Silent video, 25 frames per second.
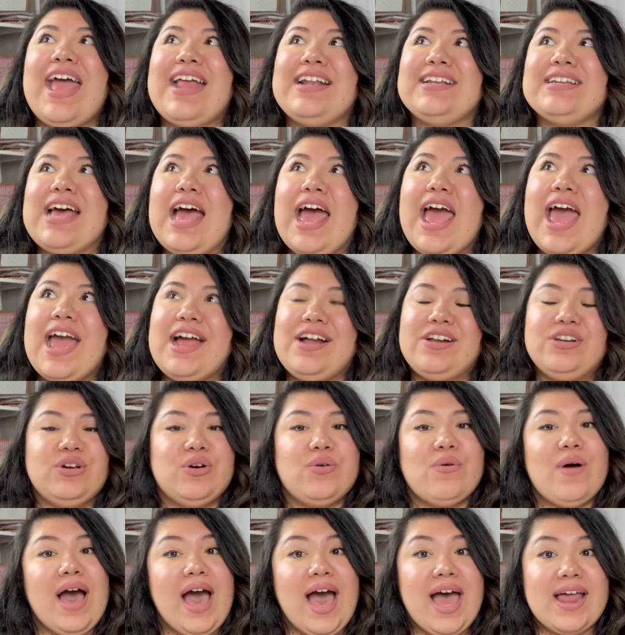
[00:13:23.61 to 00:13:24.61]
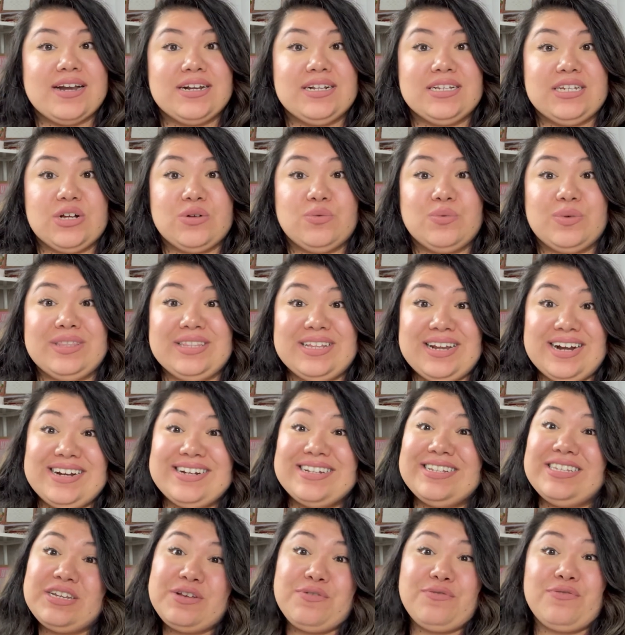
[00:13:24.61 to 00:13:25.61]
and I know how to deal with it in
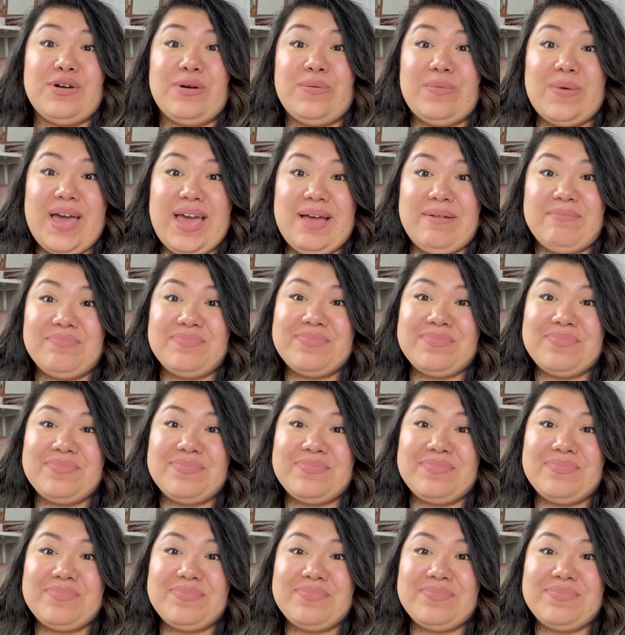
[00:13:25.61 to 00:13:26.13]
a different way.